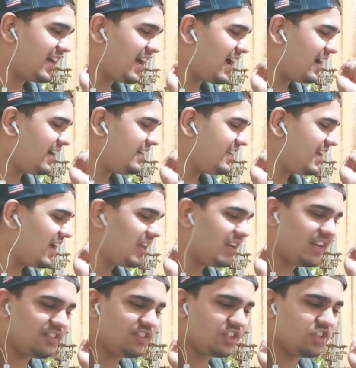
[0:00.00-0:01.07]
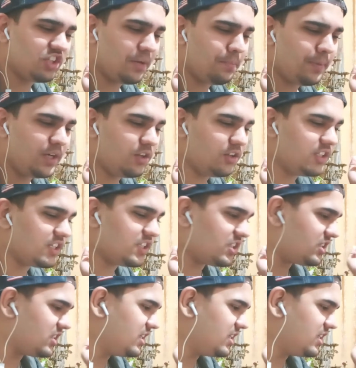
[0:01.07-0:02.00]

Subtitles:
And yeah, let's just jump into this.